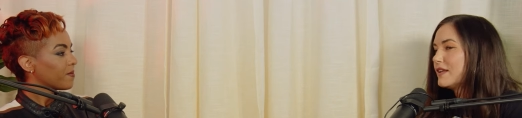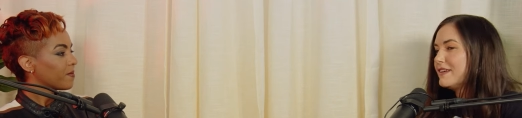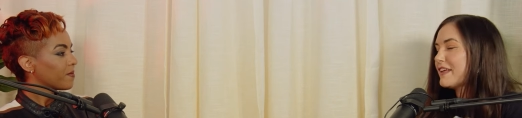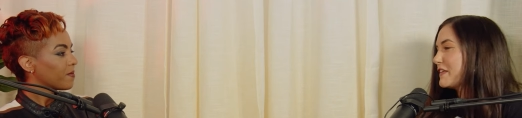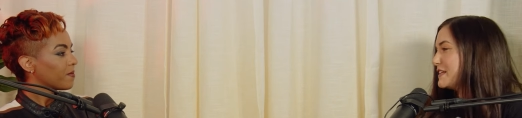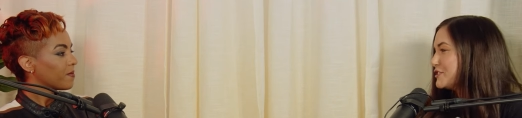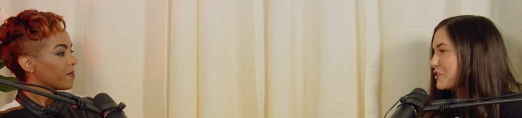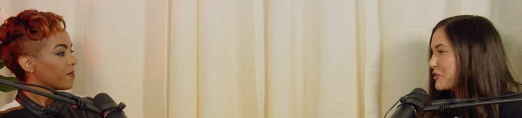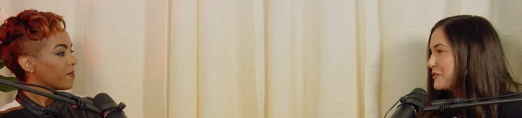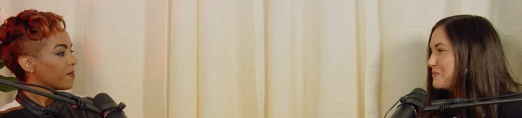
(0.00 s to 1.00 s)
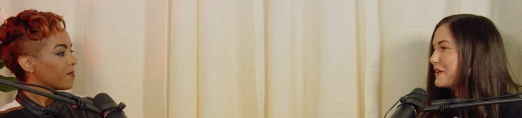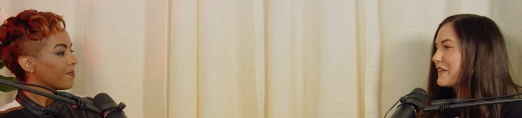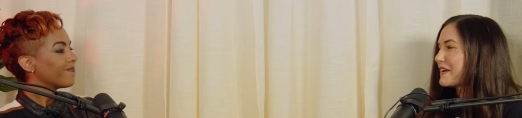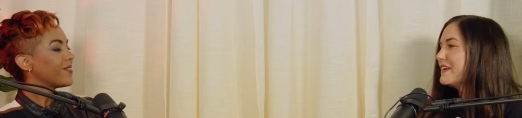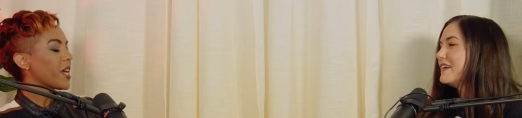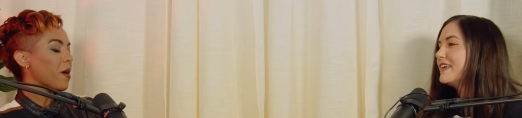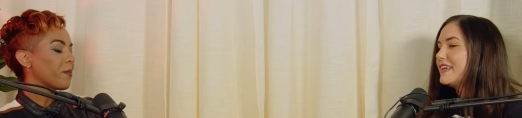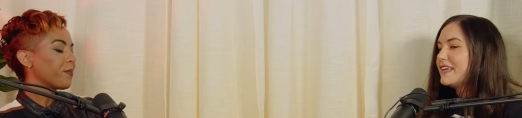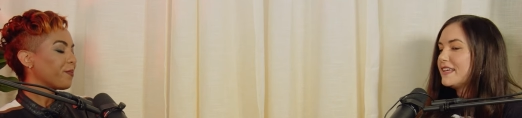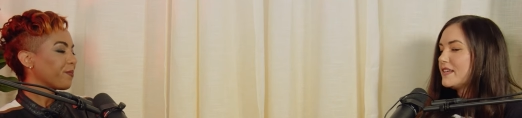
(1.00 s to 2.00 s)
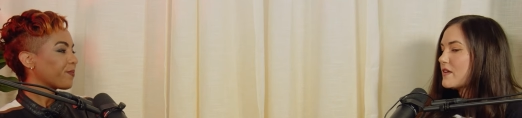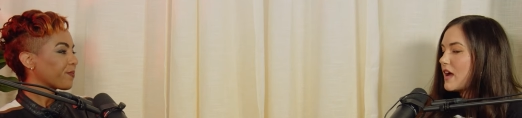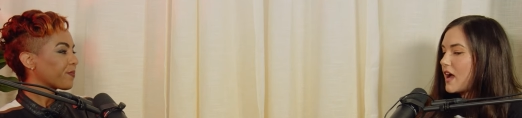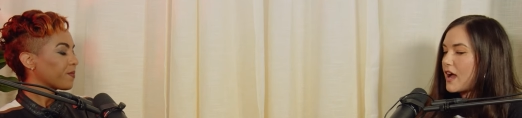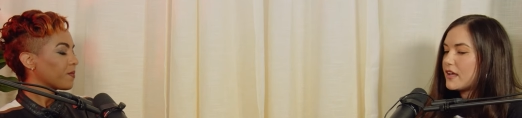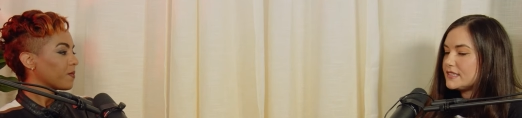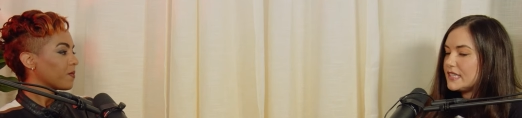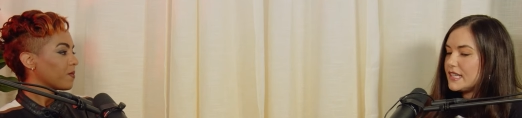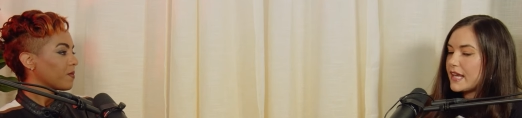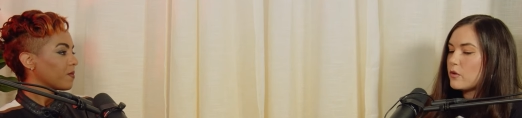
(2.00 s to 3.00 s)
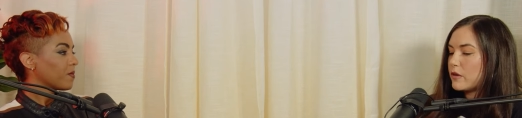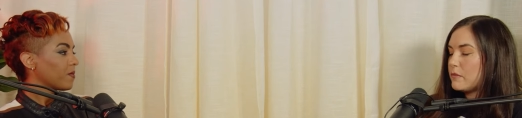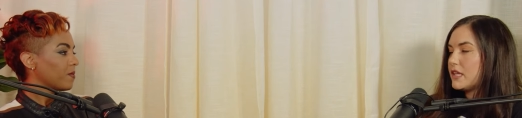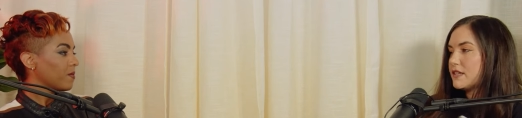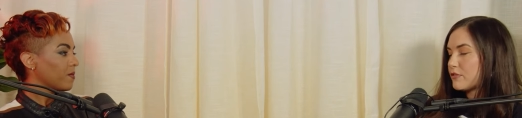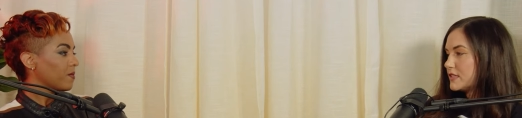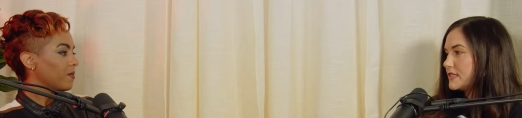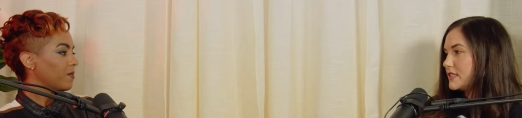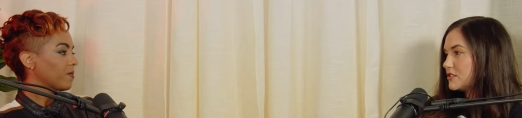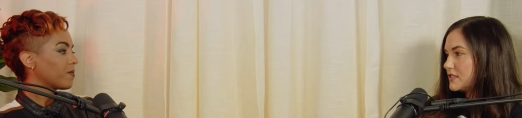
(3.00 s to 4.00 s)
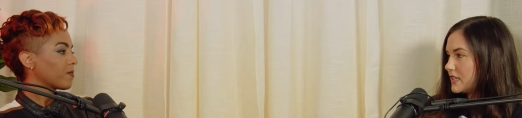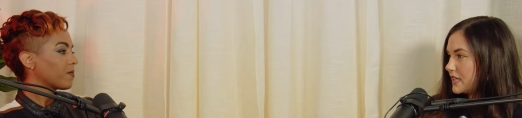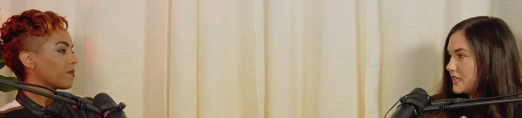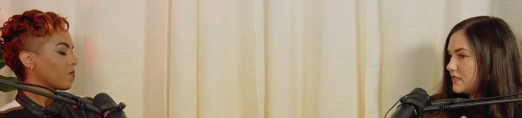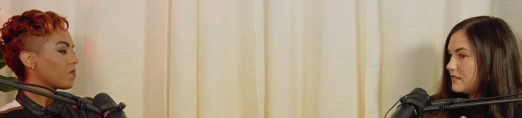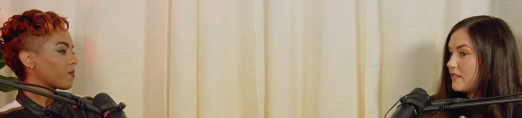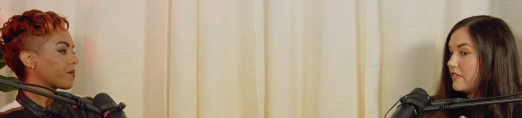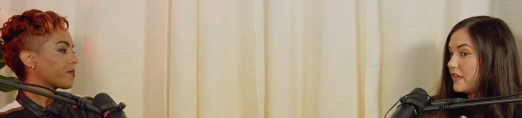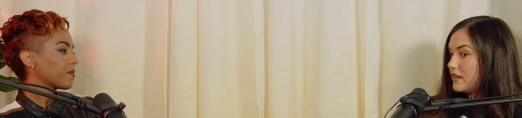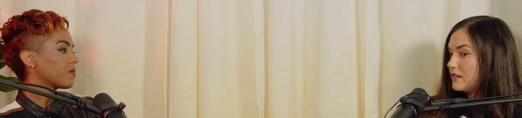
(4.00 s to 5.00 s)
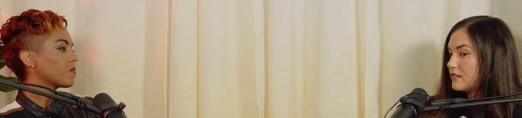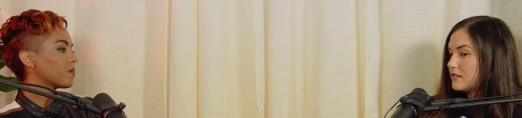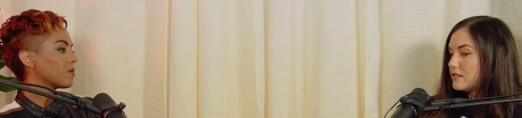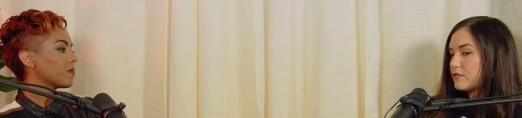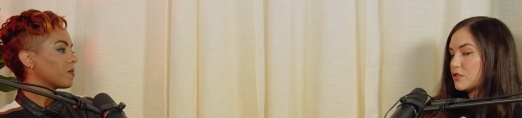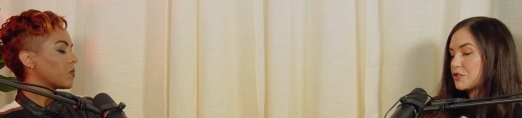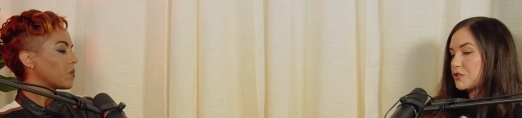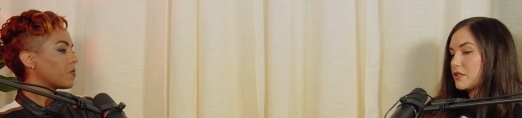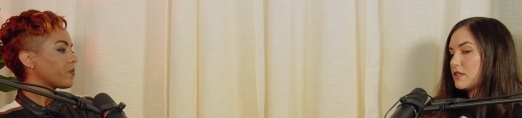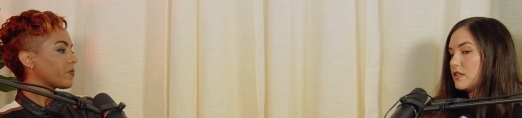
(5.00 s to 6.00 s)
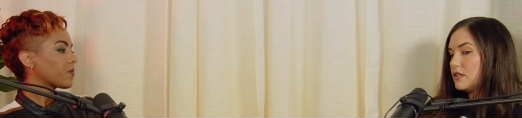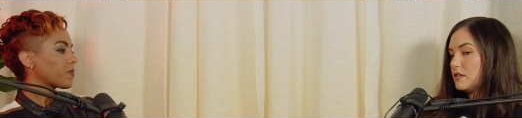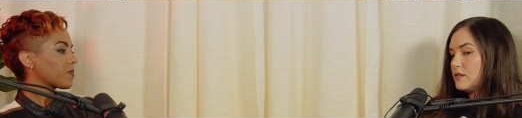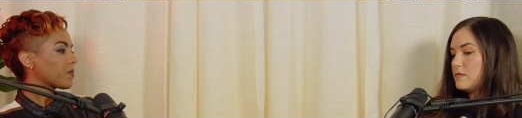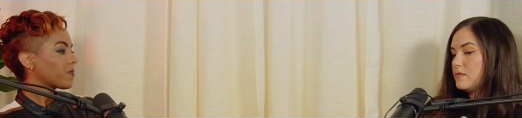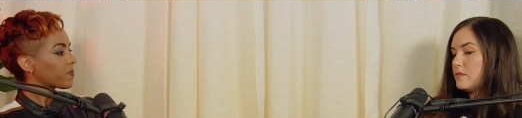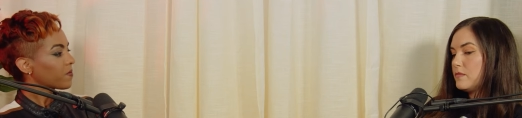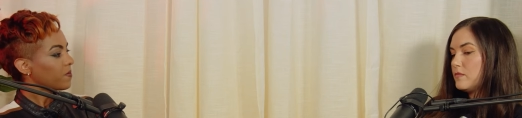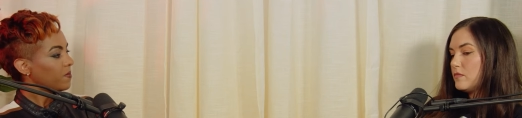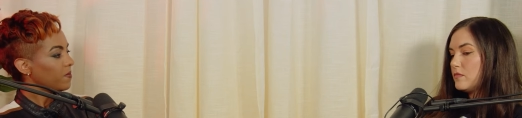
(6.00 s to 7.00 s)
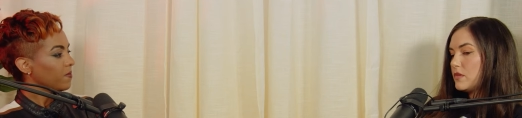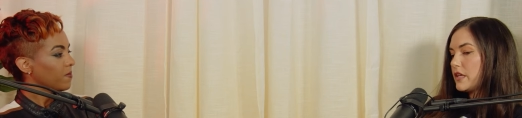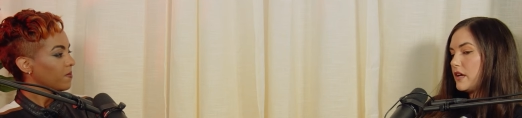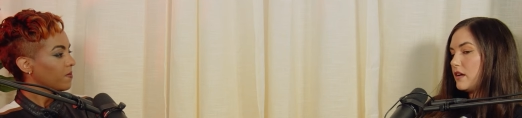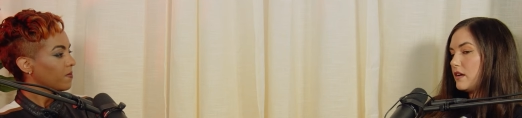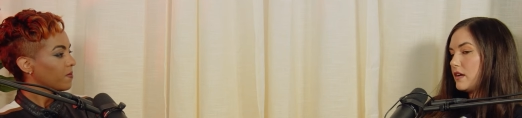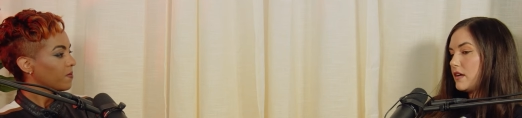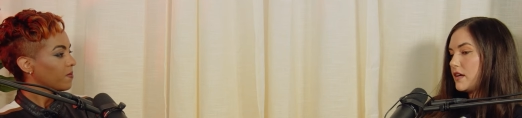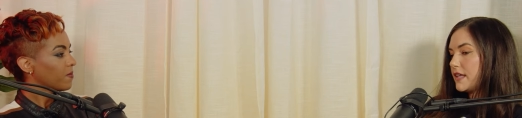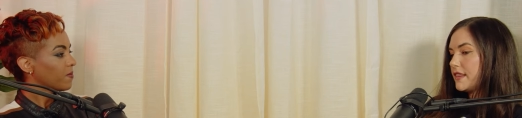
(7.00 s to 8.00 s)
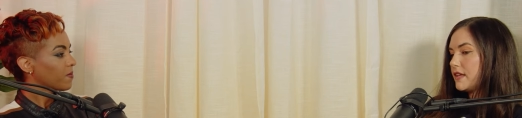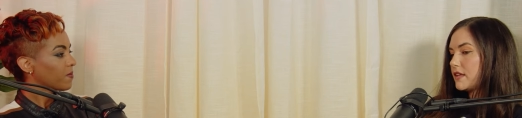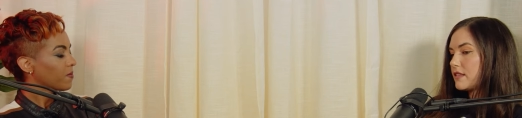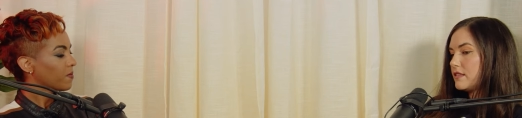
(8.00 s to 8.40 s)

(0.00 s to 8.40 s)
Speaker 1: nothing is certain, but like Yeah. I today I would have made different decisions than I did then for sure. Um, yeah, I, I think